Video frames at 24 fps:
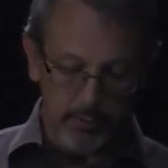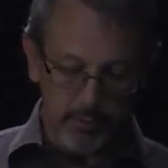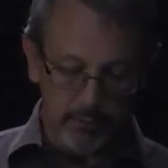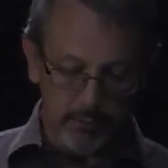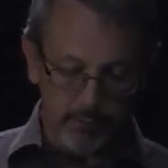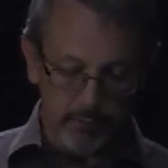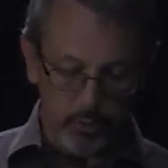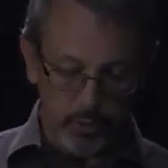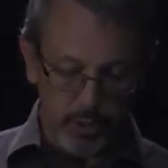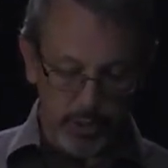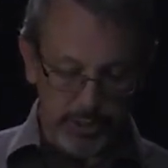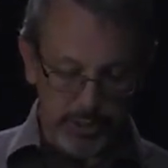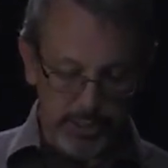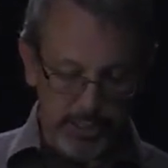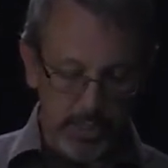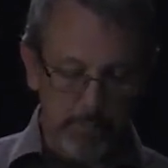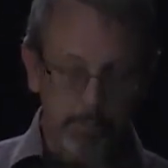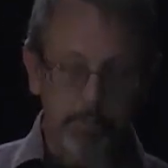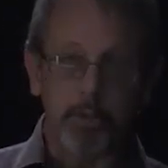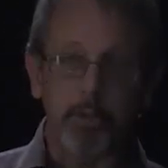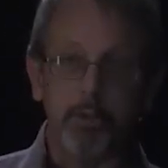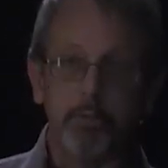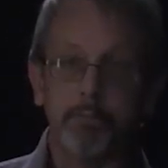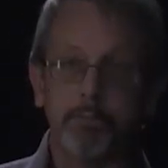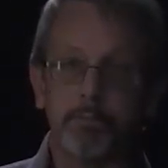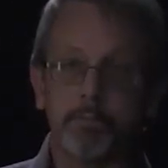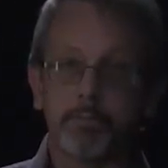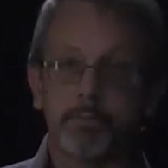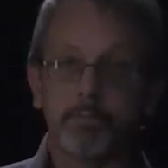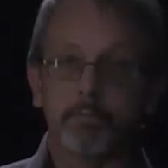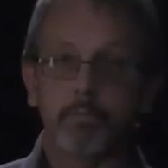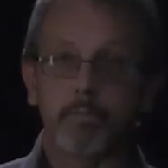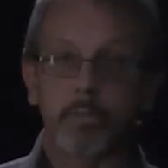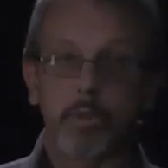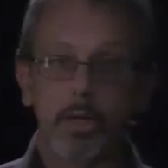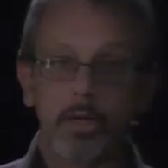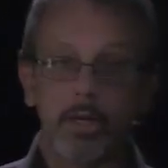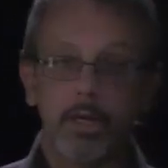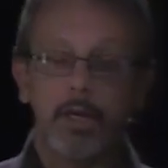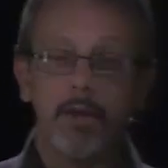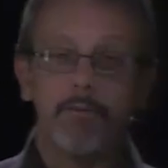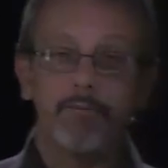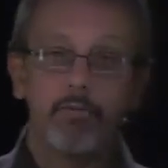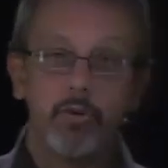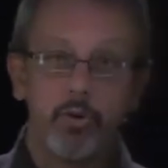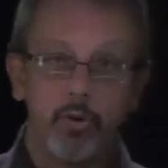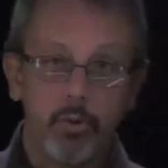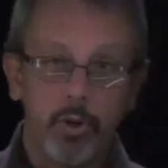For example,
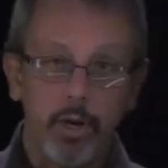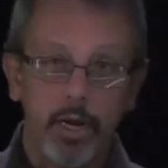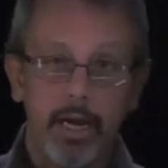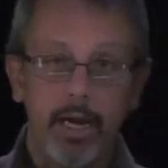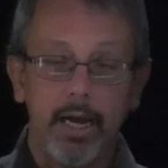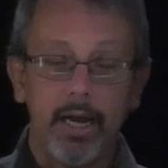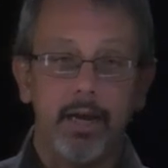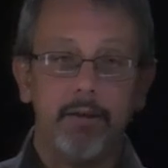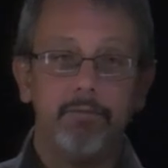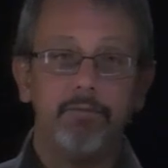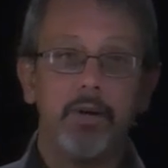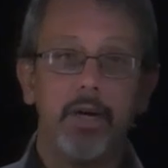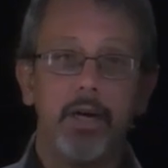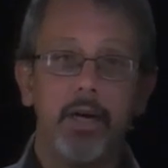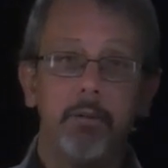if you have